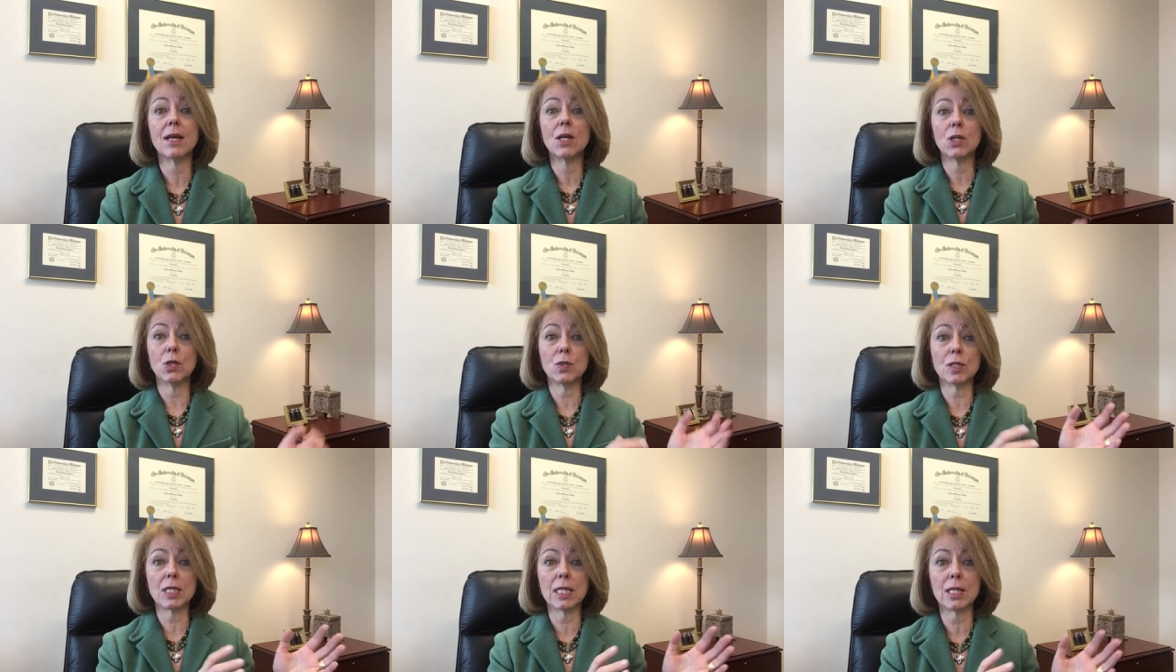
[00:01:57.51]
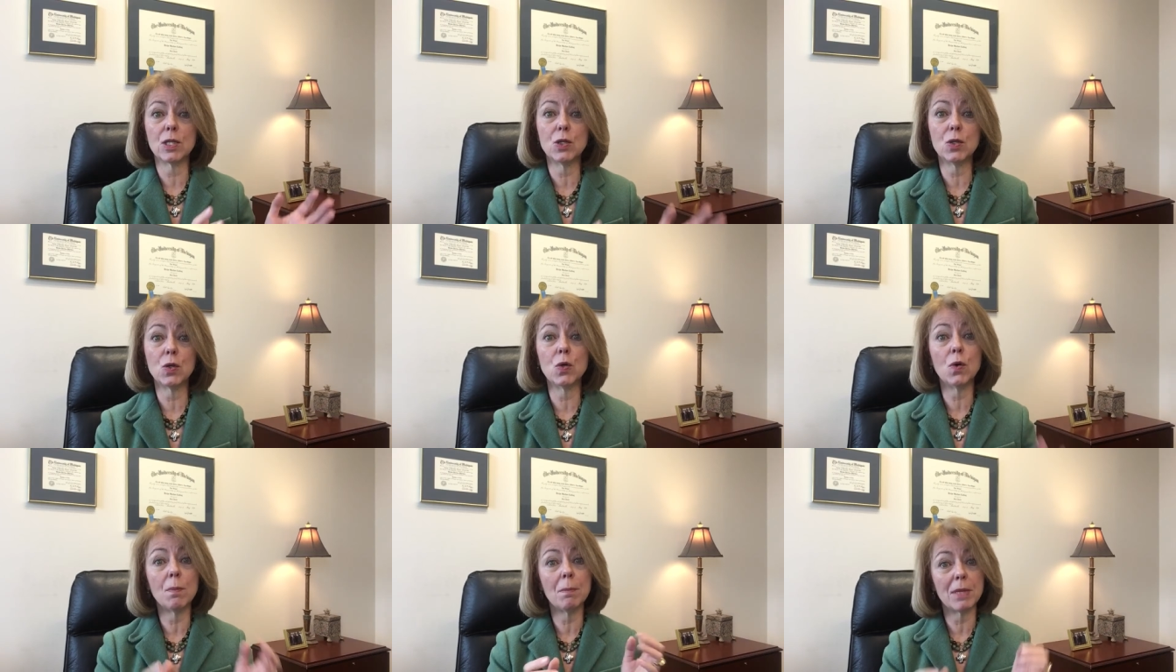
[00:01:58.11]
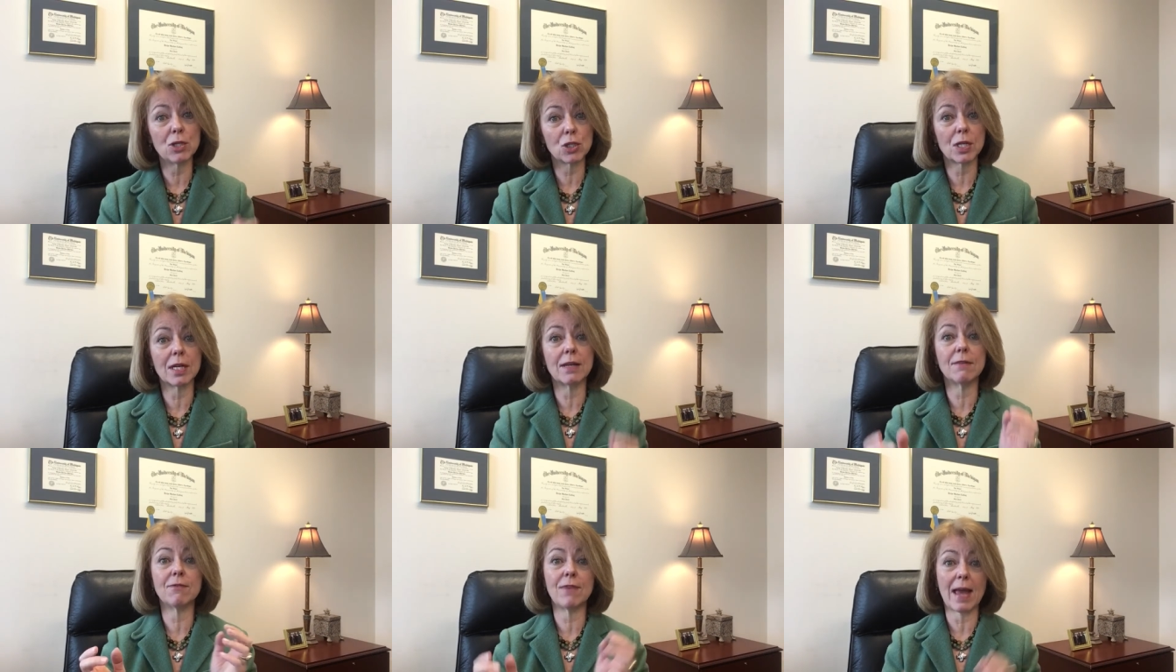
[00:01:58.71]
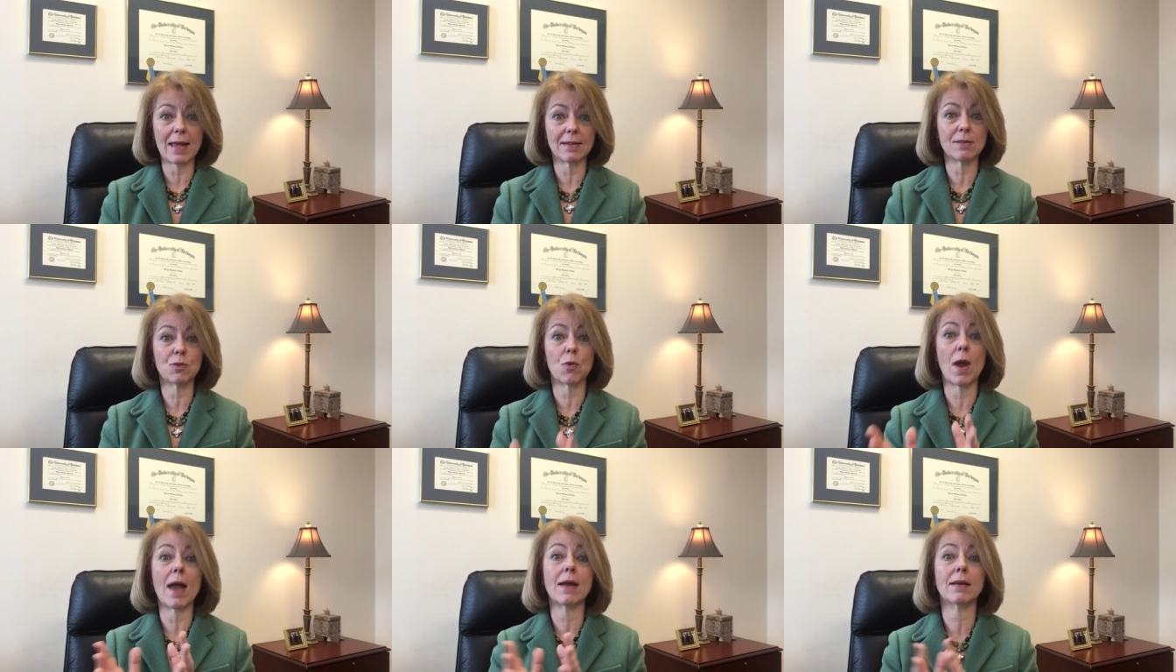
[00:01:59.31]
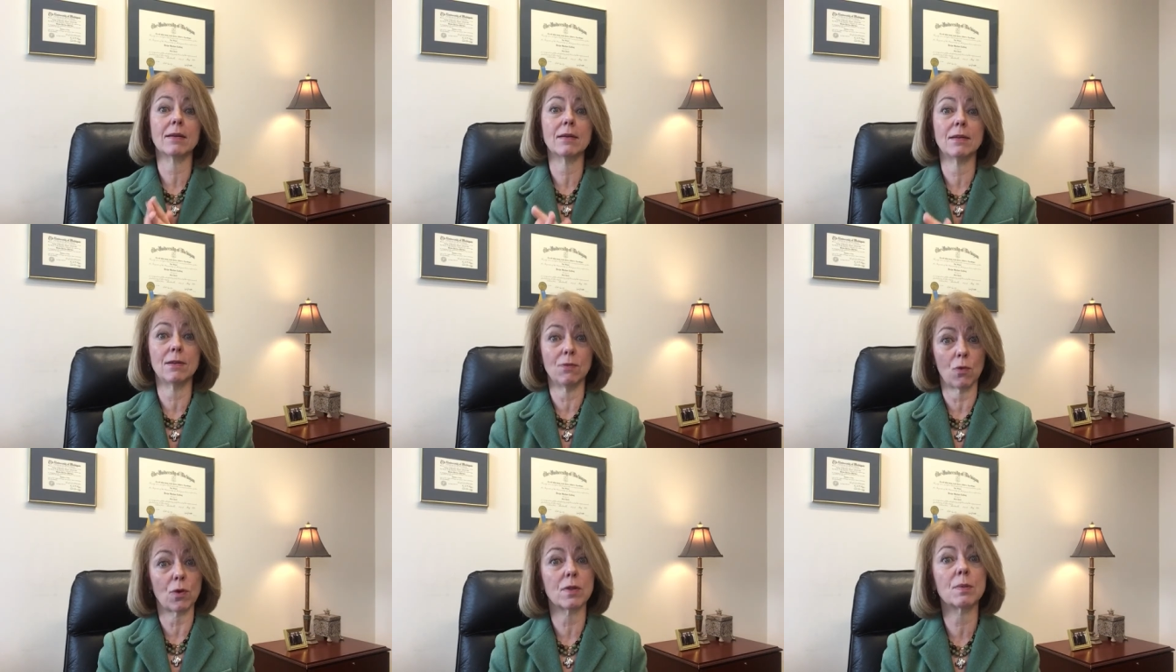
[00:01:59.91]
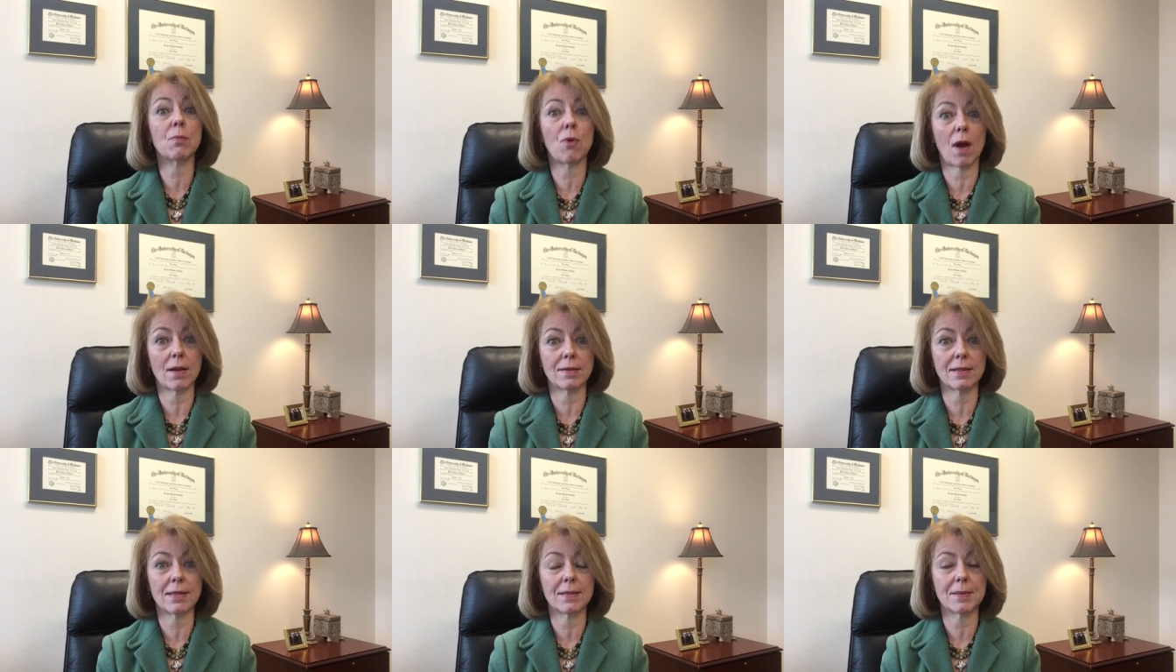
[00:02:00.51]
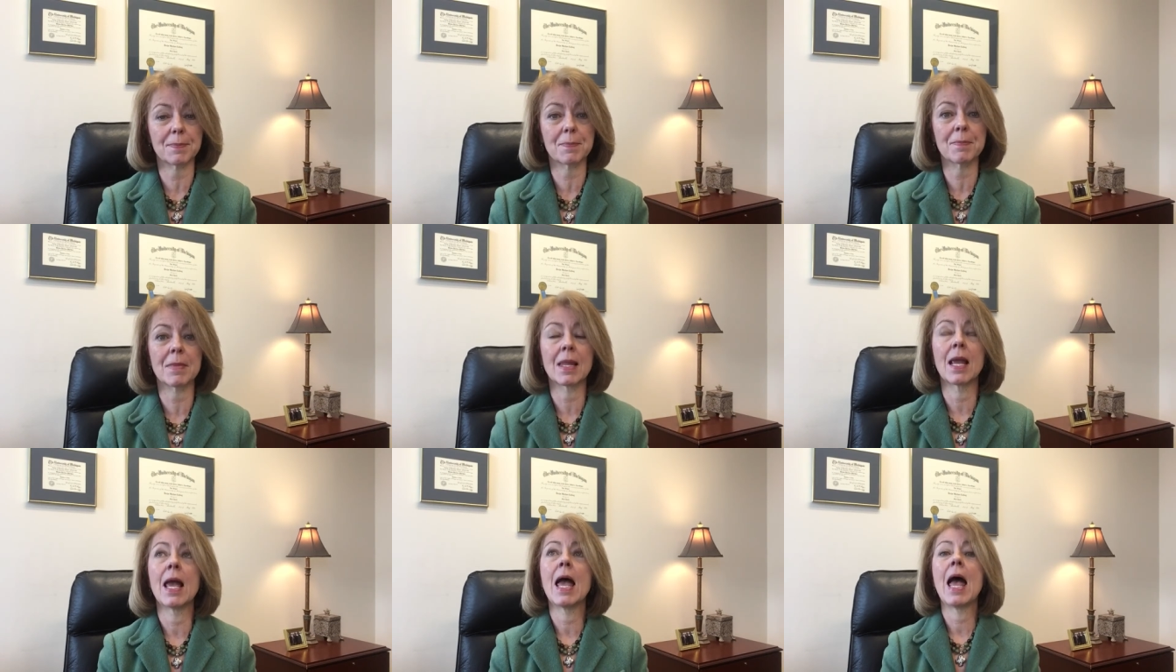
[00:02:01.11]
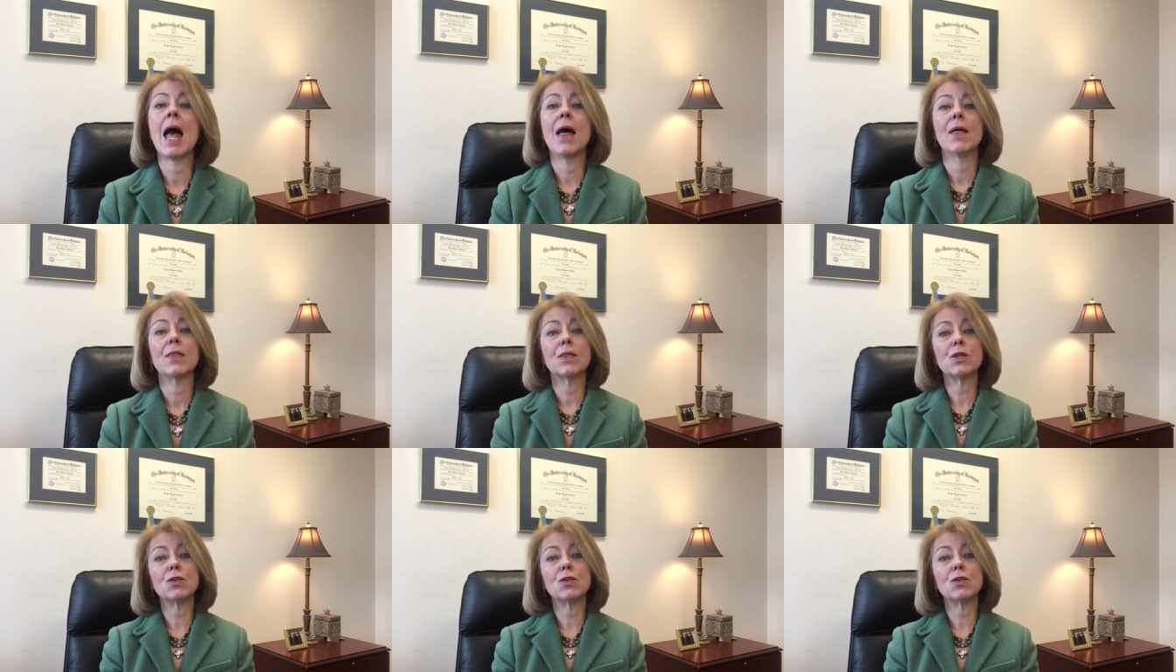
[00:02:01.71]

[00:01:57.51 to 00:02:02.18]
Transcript: using the new Michigan Fast Track divorce process. The